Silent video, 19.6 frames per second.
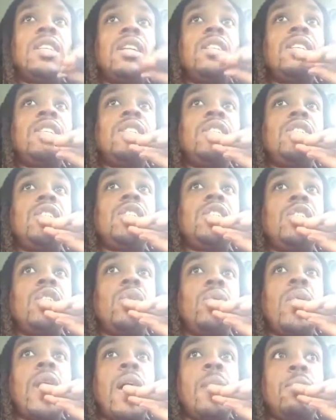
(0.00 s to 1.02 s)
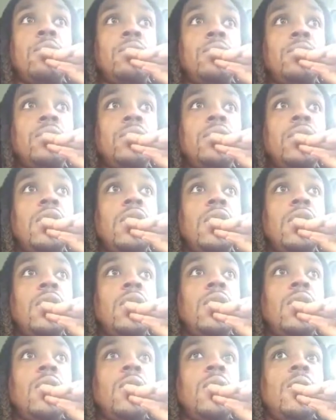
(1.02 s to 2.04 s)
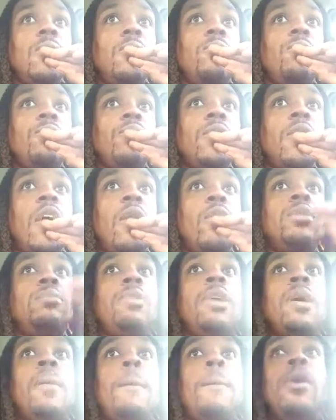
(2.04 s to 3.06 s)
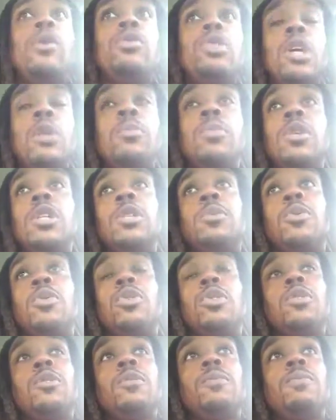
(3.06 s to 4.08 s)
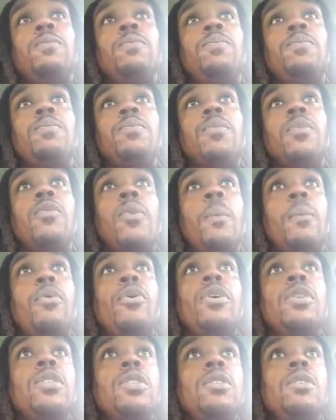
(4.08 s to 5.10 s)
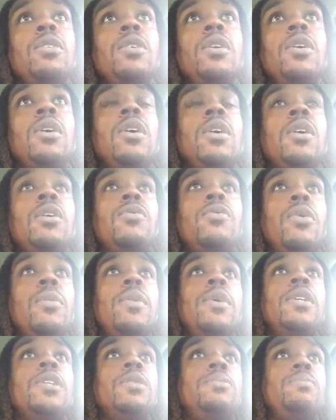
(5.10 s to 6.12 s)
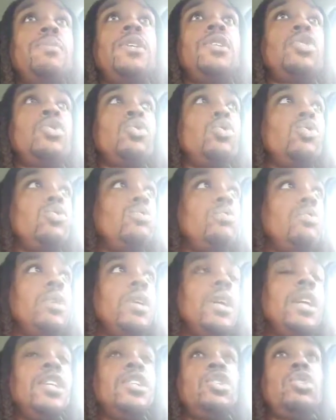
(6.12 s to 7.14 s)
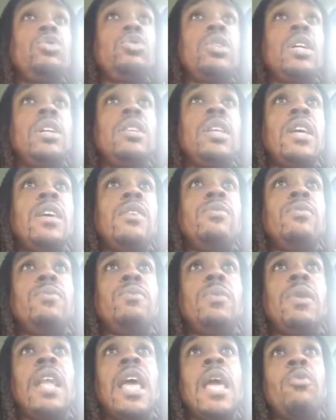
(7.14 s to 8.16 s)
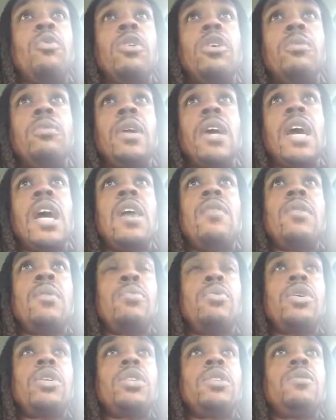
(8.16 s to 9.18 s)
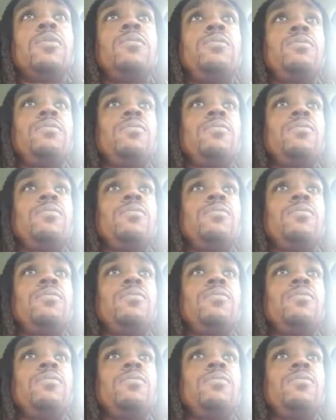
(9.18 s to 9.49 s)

like this just don't happen. It was being built up in this person. From prison, from his mental issues that they've labeled him to have in prison.